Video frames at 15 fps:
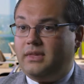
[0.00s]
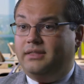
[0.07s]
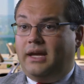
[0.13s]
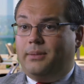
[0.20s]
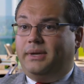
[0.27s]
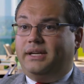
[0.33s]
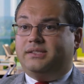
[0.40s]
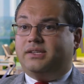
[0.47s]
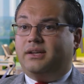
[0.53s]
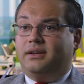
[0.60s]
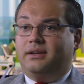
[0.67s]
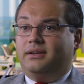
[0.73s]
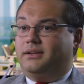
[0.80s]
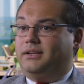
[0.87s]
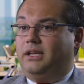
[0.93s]
That means
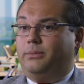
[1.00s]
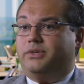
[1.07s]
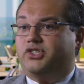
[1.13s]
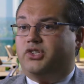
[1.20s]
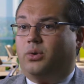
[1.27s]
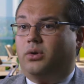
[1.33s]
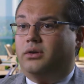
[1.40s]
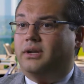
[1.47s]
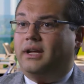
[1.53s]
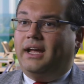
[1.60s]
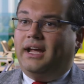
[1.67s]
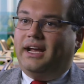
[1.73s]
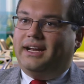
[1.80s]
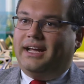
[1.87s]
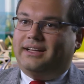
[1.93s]
keep it short,
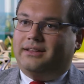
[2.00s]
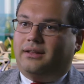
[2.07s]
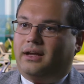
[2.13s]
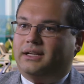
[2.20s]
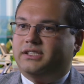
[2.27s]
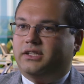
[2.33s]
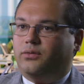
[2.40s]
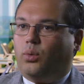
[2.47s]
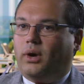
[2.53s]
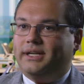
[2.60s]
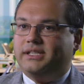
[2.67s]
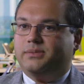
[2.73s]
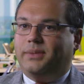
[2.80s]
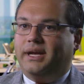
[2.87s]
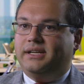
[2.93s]
and add lots of
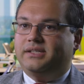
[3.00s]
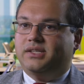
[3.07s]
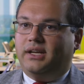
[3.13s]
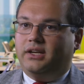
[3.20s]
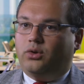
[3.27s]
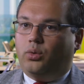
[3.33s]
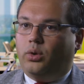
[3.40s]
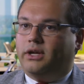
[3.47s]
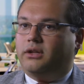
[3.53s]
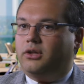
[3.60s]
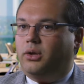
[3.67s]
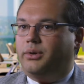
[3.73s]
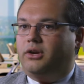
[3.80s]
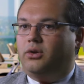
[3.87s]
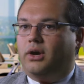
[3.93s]
white space and quick
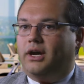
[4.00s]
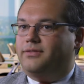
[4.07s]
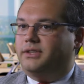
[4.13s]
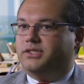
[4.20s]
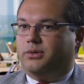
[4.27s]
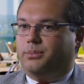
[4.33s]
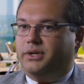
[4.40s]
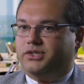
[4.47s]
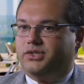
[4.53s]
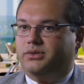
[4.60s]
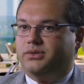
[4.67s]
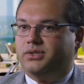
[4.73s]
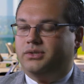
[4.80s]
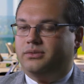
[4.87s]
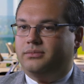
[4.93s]
loading graphics or
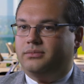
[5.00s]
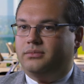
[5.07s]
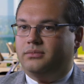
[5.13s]
pictures.